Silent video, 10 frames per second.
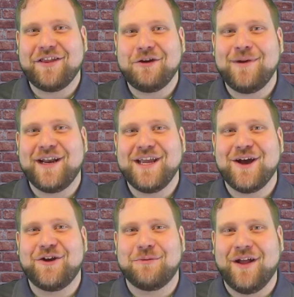little money
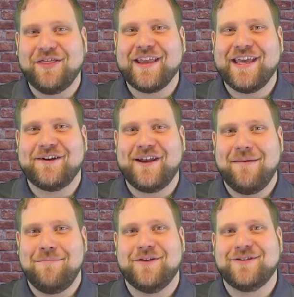on your monthly
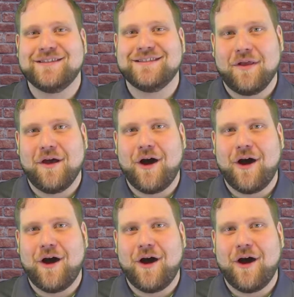internet bills.